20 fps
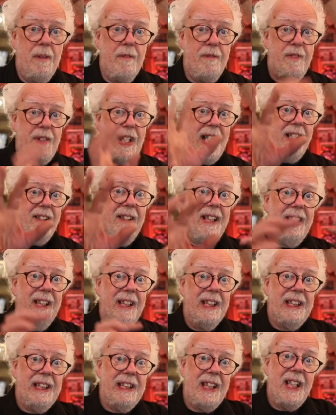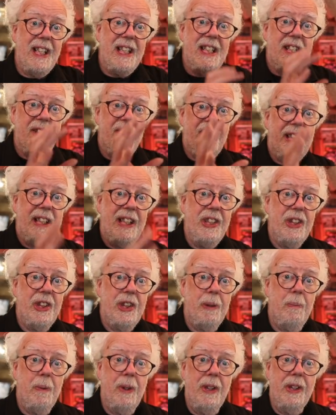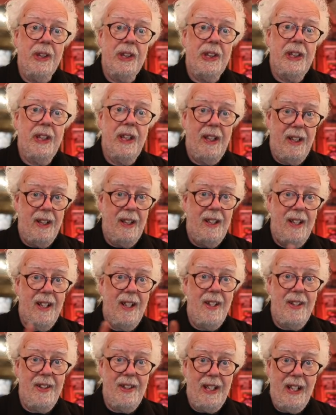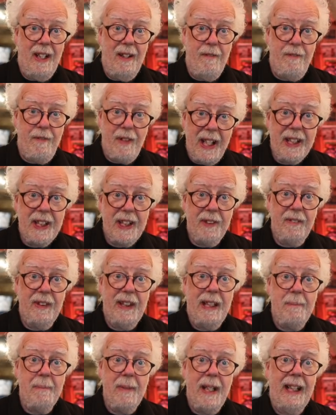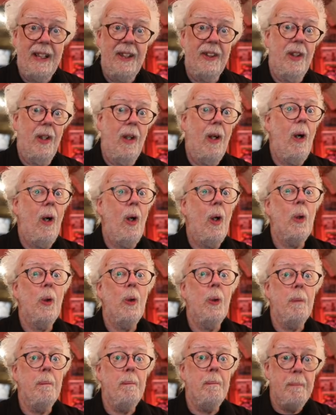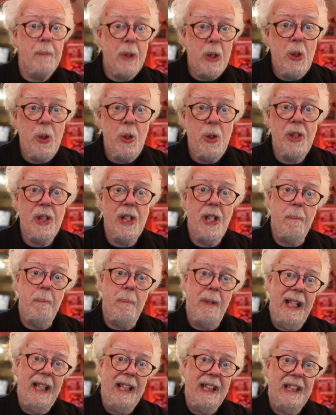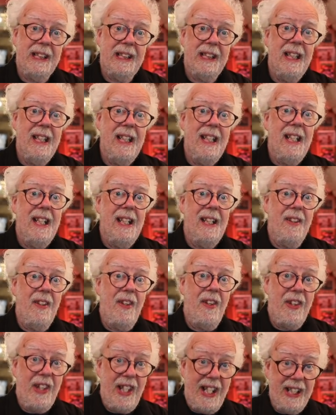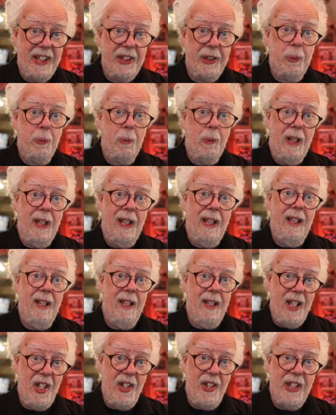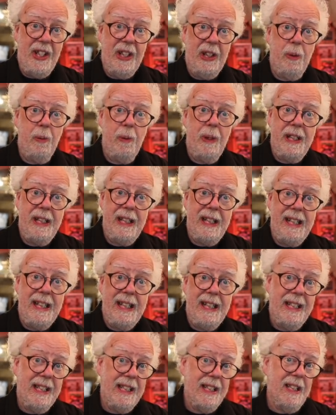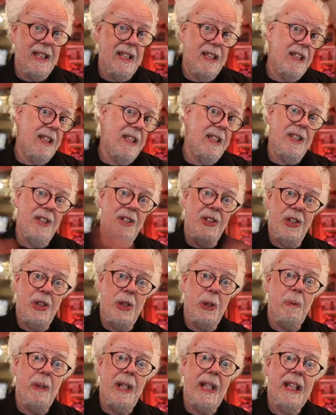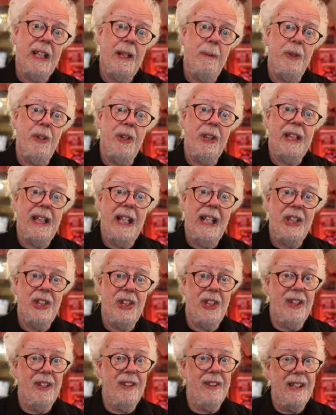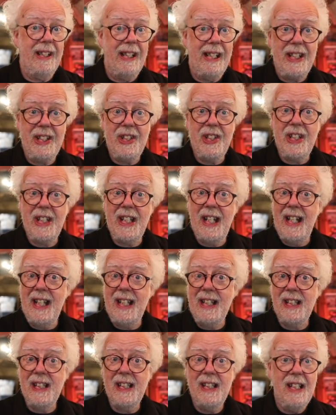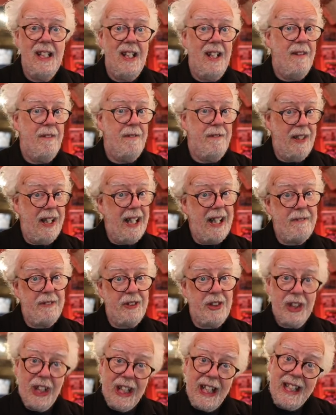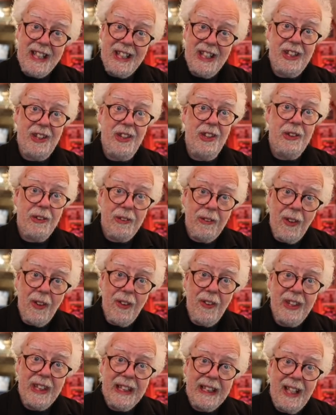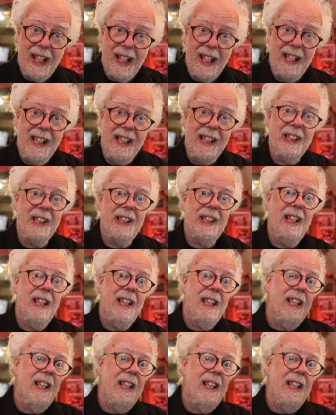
various scientific instruments that effectively make the whole moon a base. And that's why I think we need two way communication, internet, 5G to control the guys